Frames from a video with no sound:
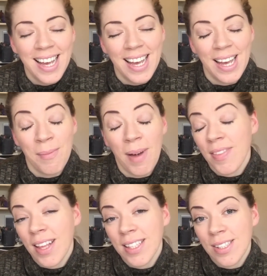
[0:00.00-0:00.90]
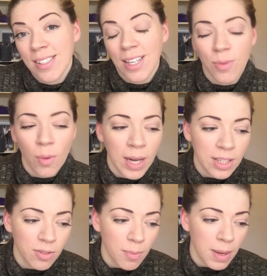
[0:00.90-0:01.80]
and that's what
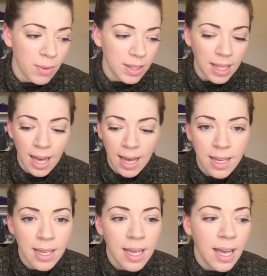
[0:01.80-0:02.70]
works for me with that.